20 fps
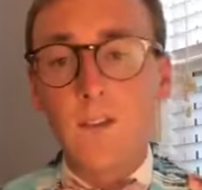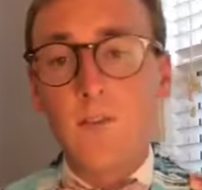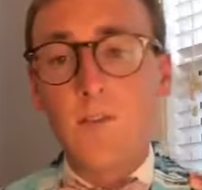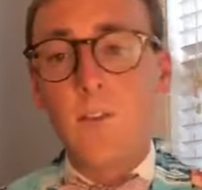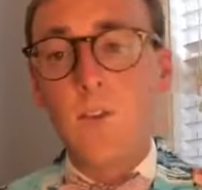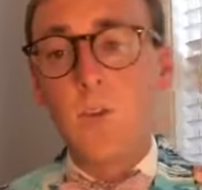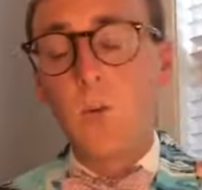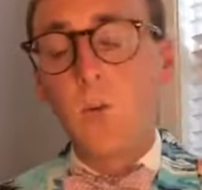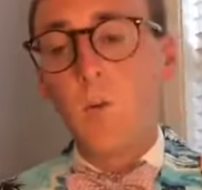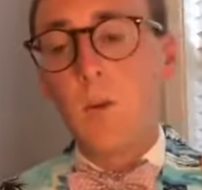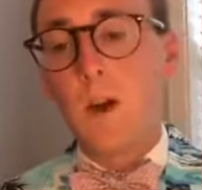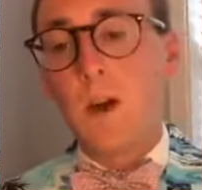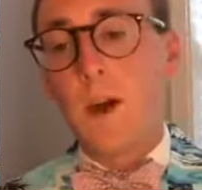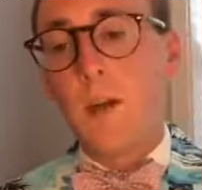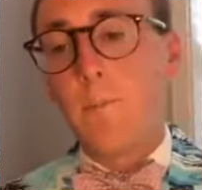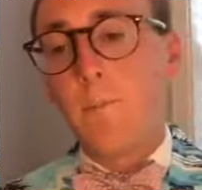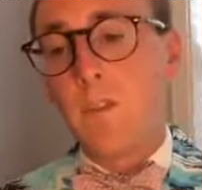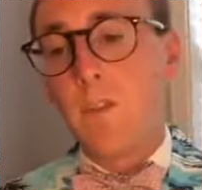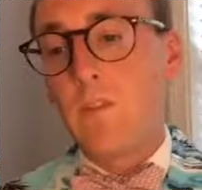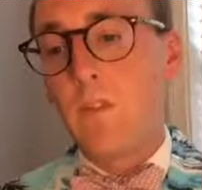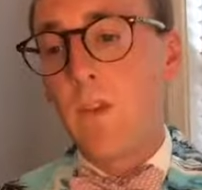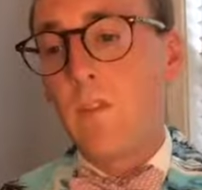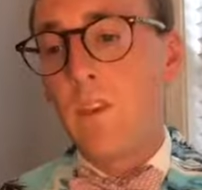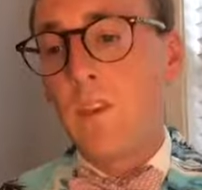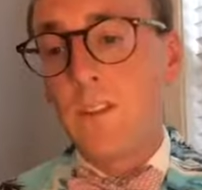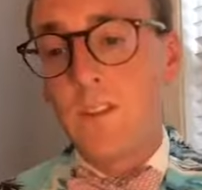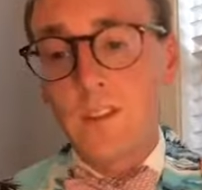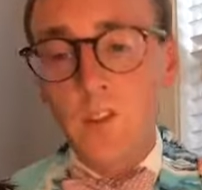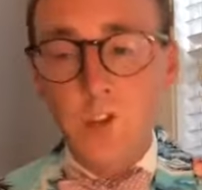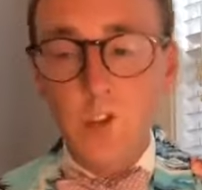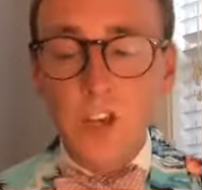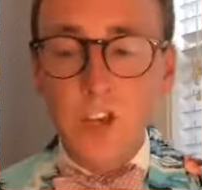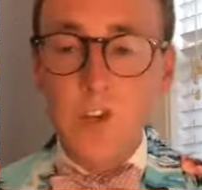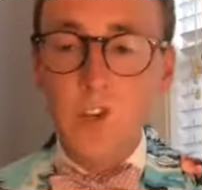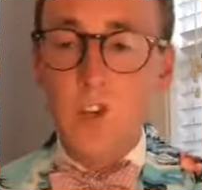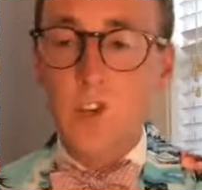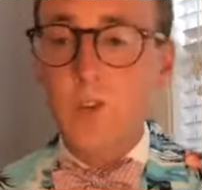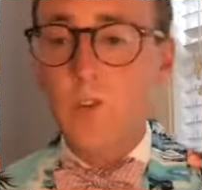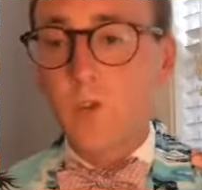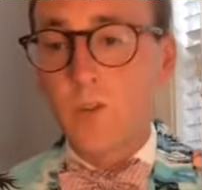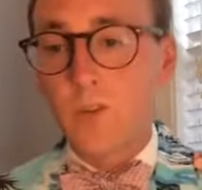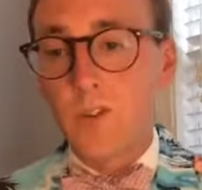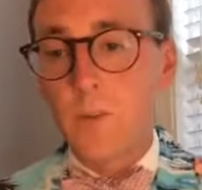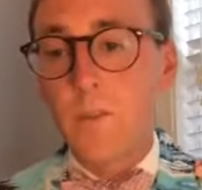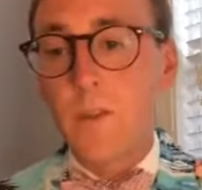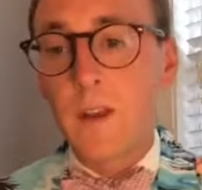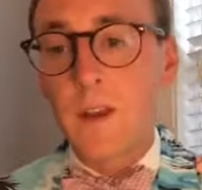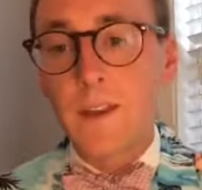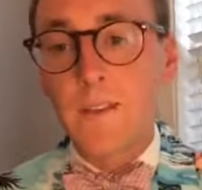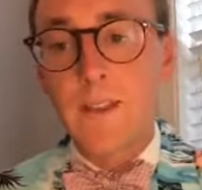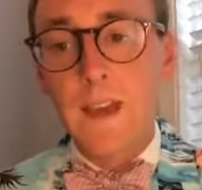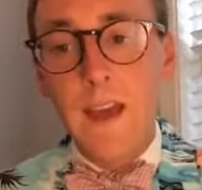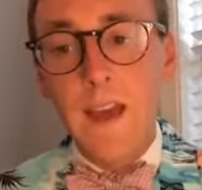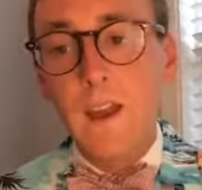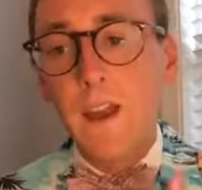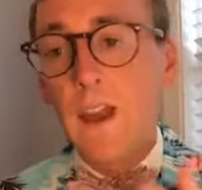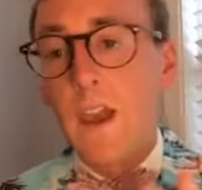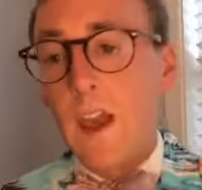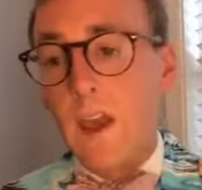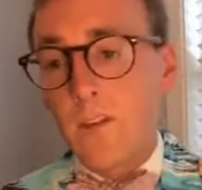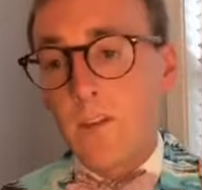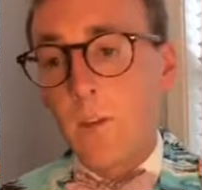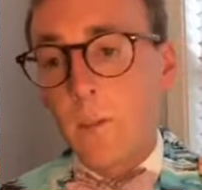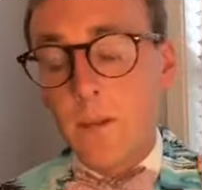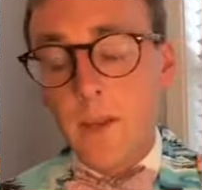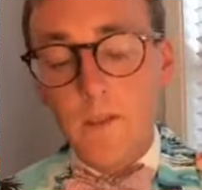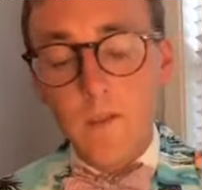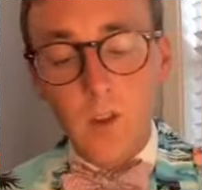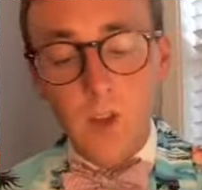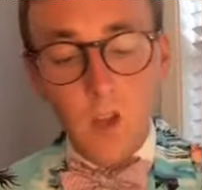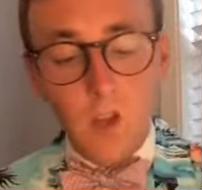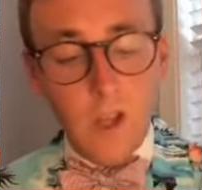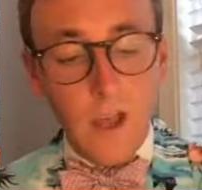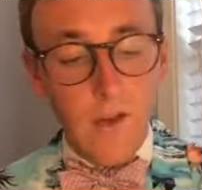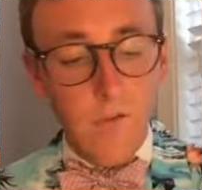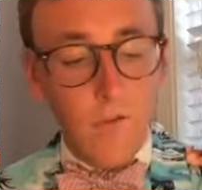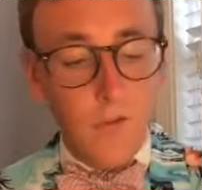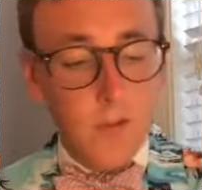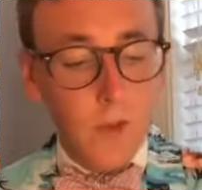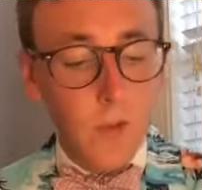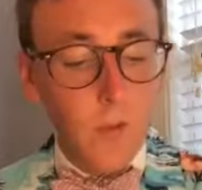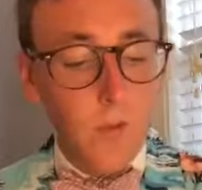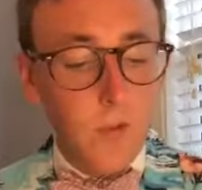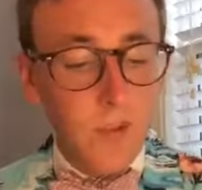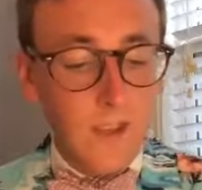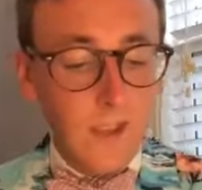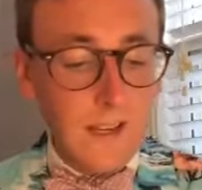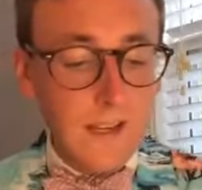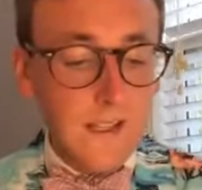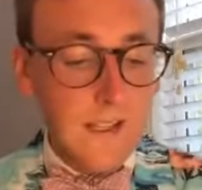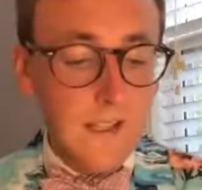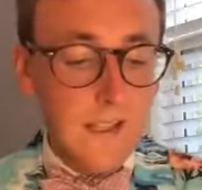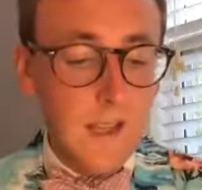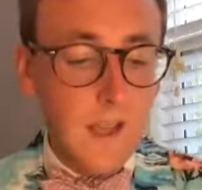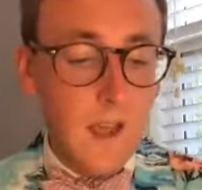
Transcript: If you um, if you have any suggestions or something like that, and so be on the lookout for those things.